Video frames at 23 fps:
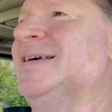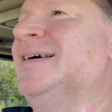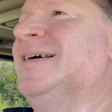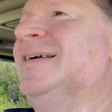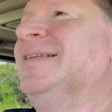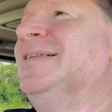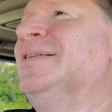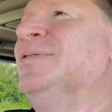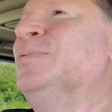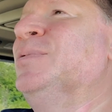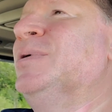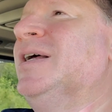
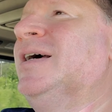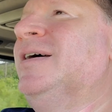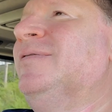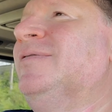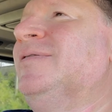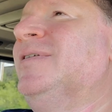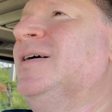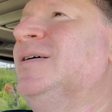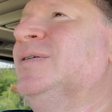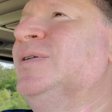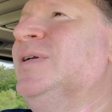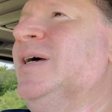And what I
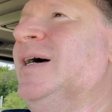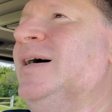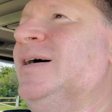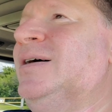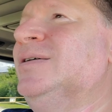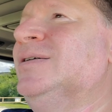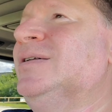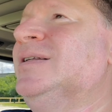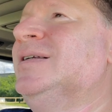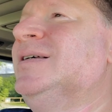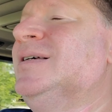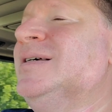found
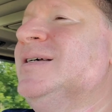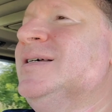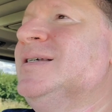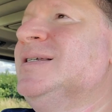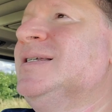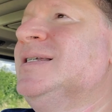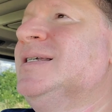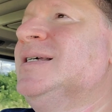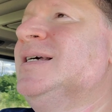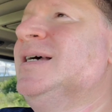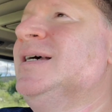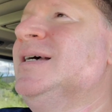out
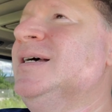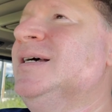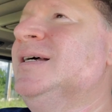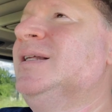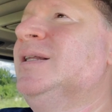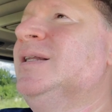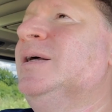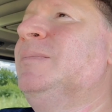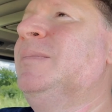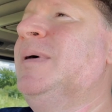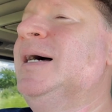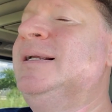is
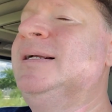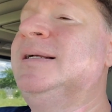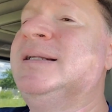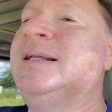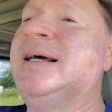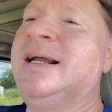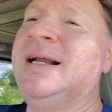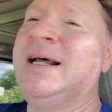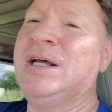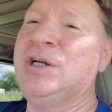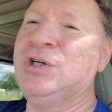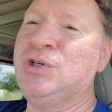the model
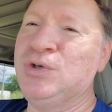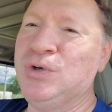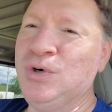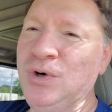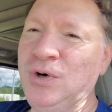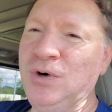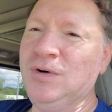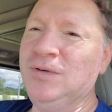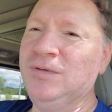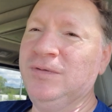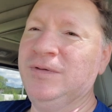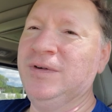that I
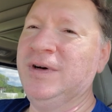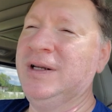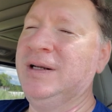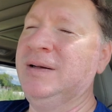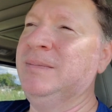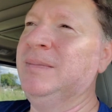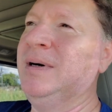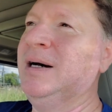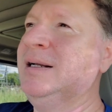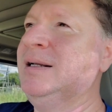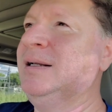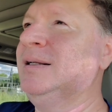drove and the
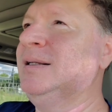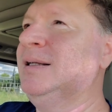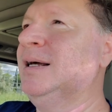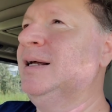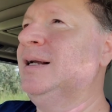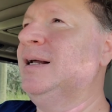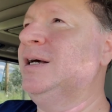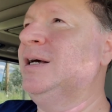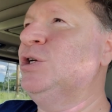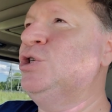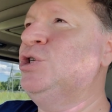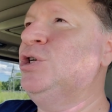model
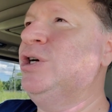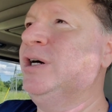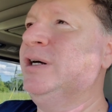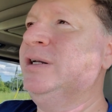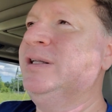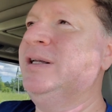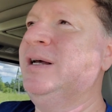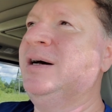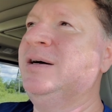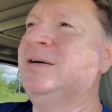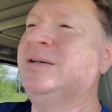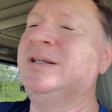that I
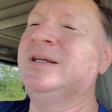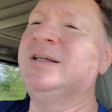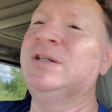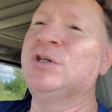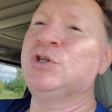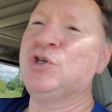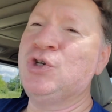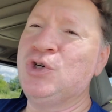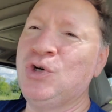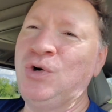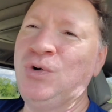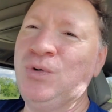checked out in the
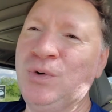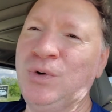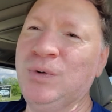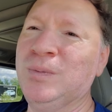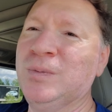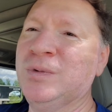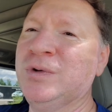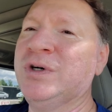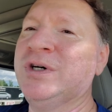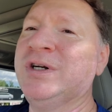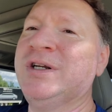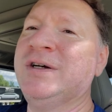
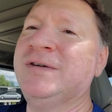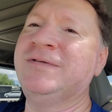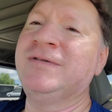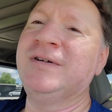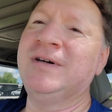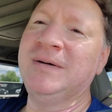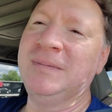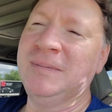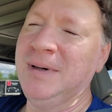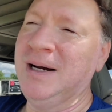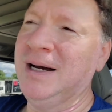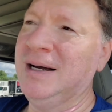showroom were
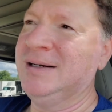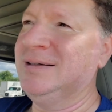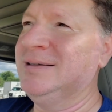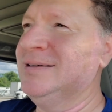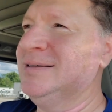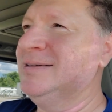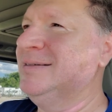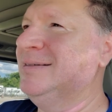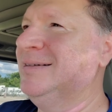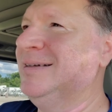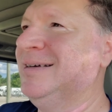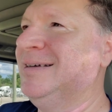different models.
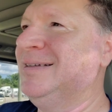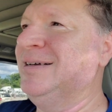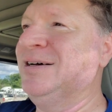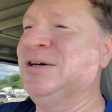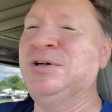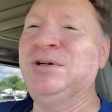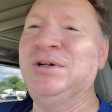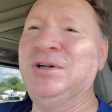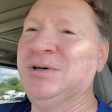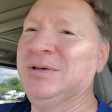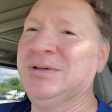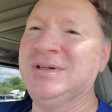They, they
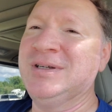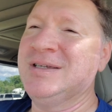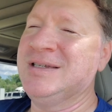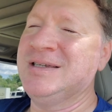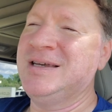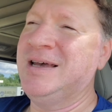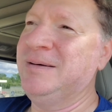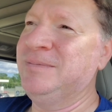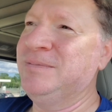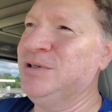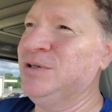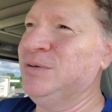all look the
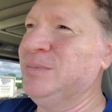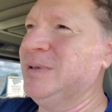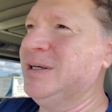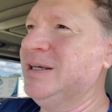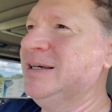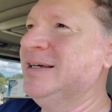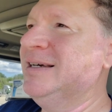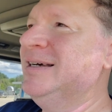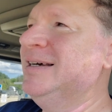same to me.